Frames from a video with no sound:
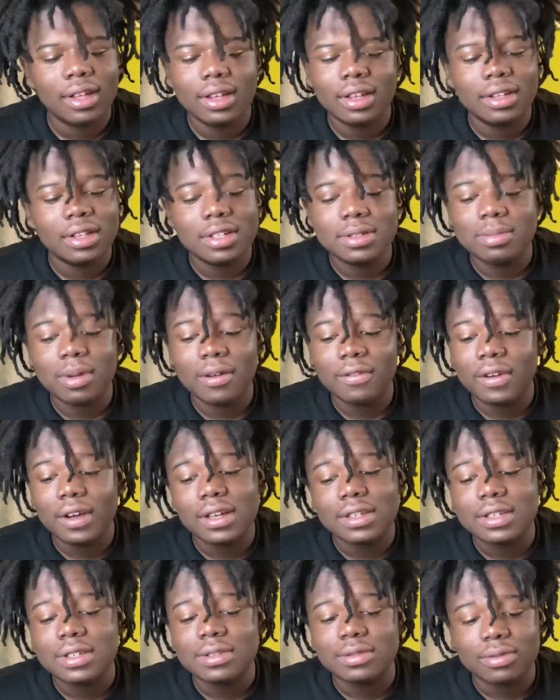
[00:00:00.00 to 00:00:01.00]
These
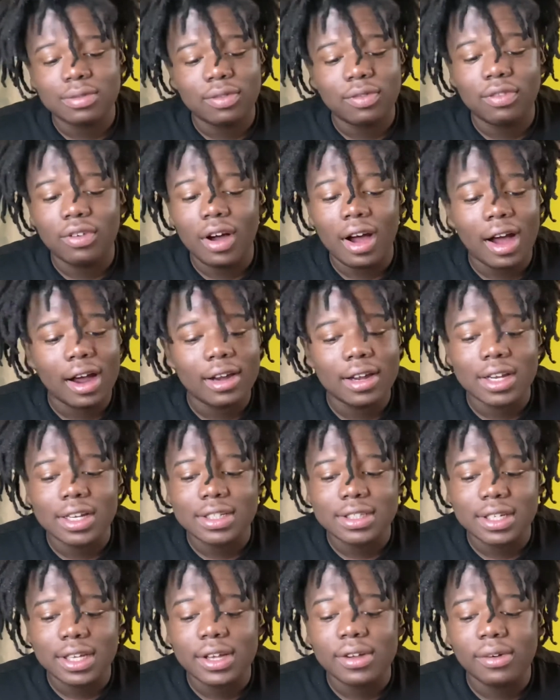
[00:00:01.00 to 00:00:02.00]
motherfuckers is fire
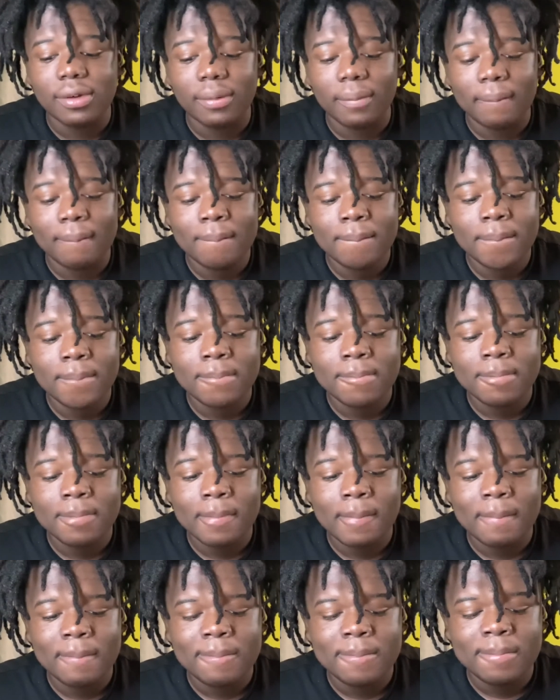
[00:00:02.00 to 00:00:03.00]
as hell.
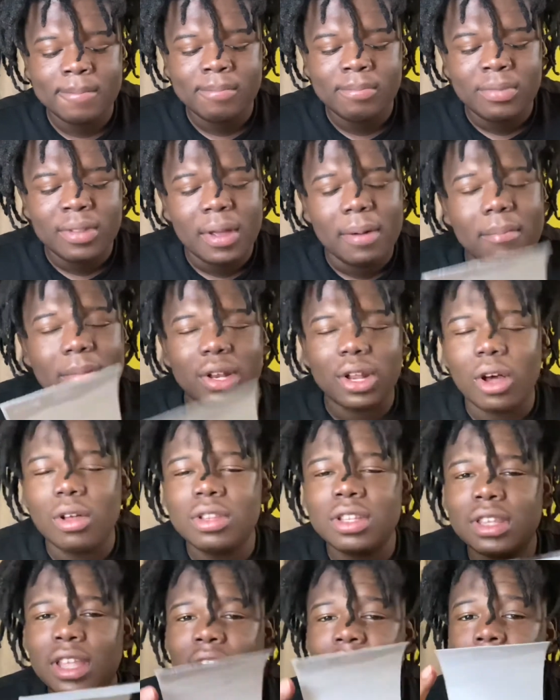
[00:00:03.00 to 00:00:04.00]
But the
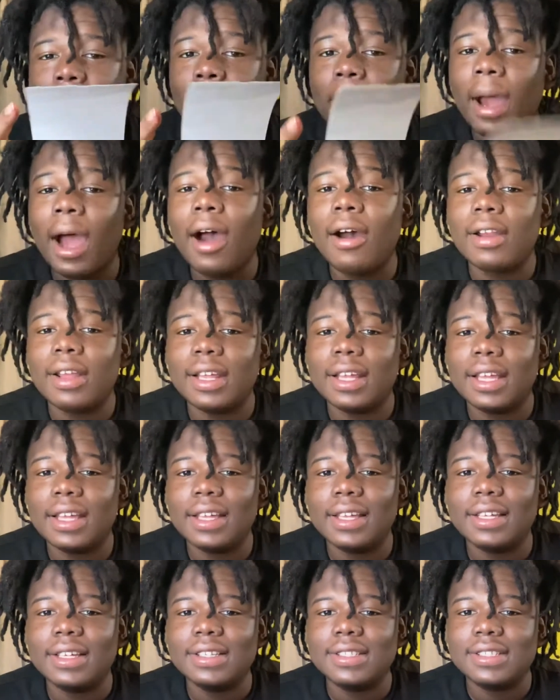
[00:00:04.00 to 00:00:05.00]
only thing about it
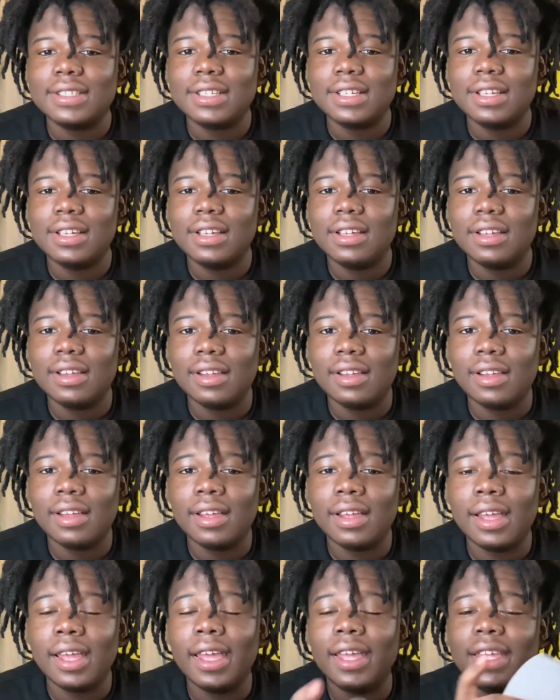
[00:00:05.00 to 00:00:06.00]
is
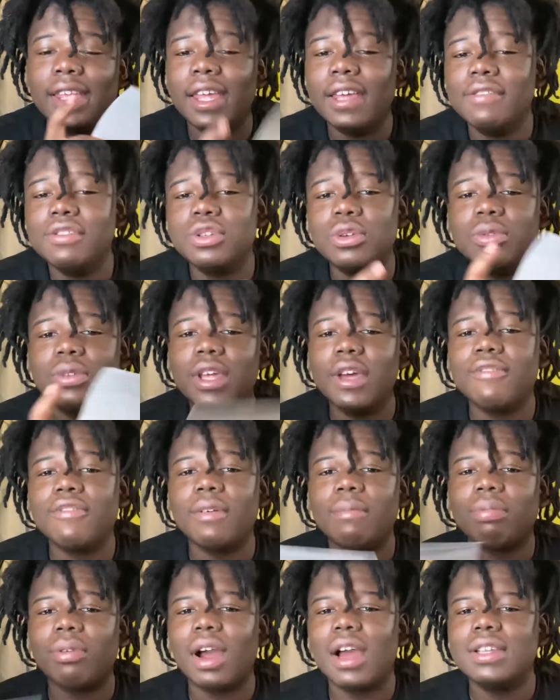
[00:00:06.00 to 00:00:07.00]
it gives you
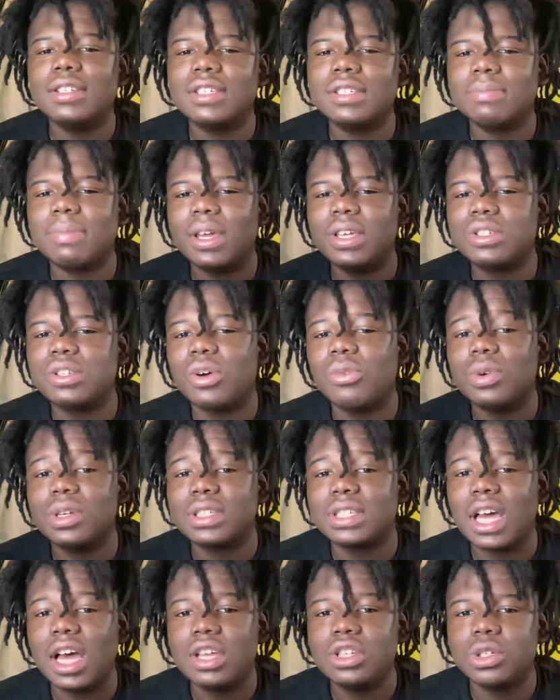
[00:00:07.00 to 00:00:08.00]
different prices based on what
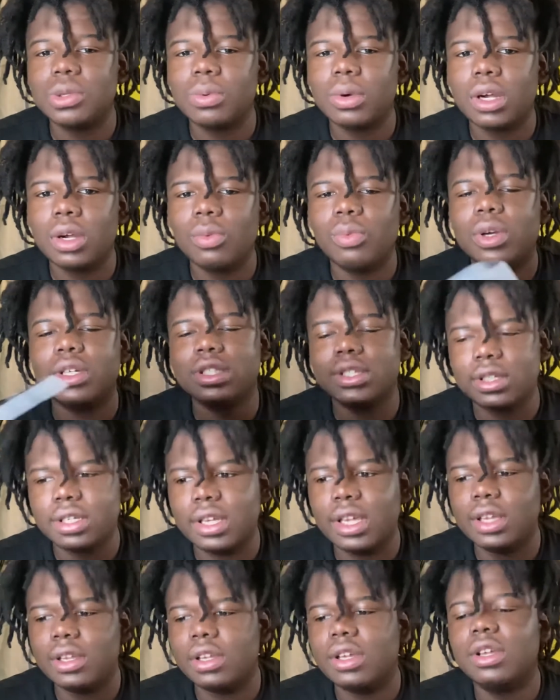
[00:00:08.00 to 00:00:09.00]
size you wear, which,
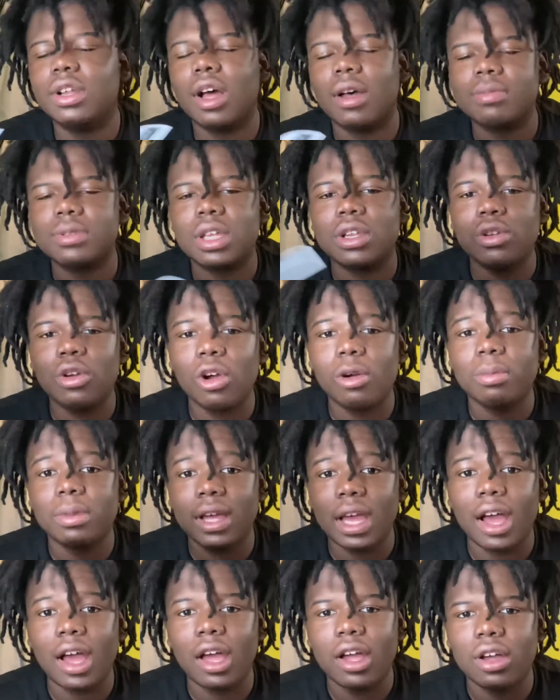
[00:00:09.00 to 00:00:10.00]
it, you know what I'm saying, normally
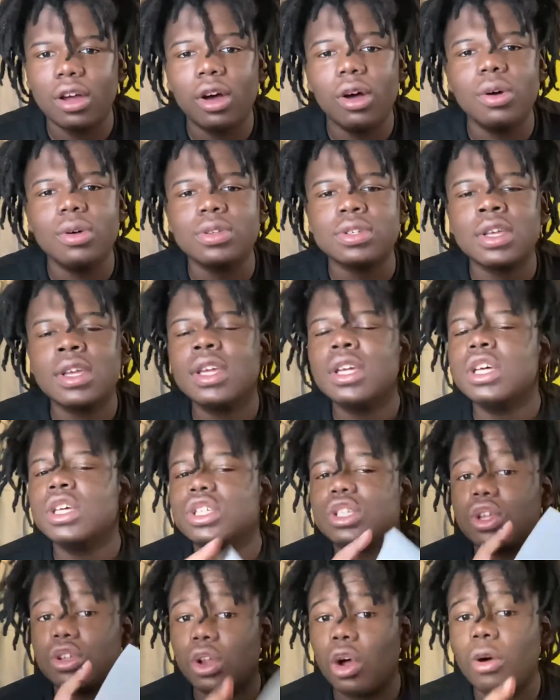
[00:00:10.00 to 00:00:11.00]
how it goes.
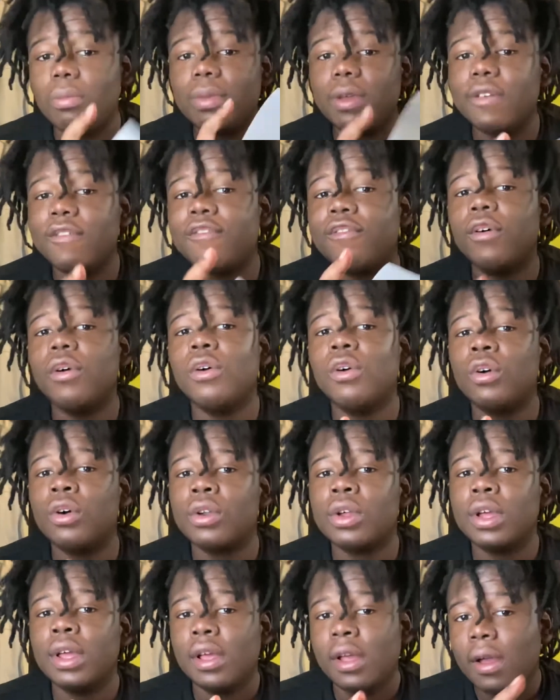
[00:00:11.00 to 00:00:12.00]
So don't be
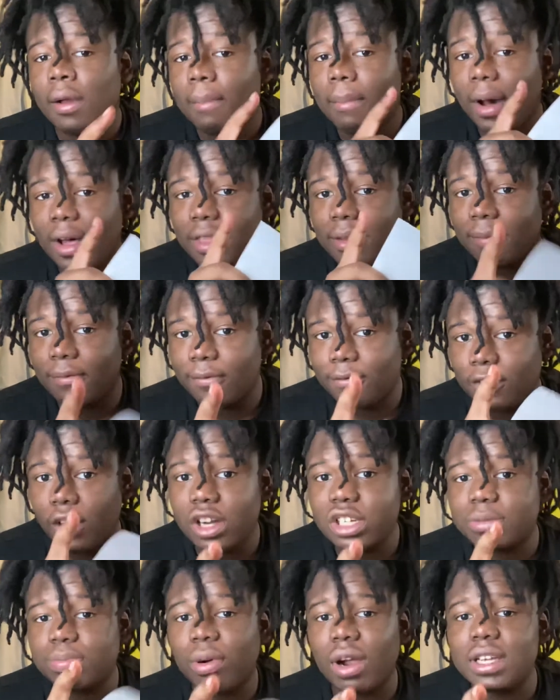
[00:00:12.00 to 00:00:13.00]
fooled by the
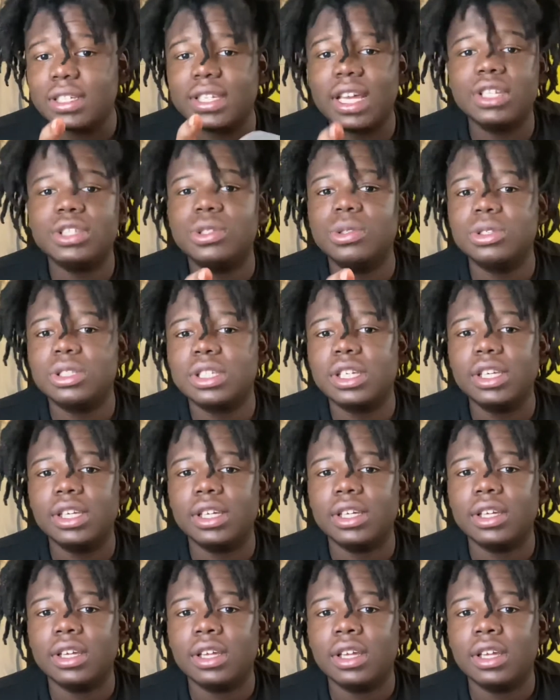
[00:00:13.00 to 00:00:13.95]
first price that you see.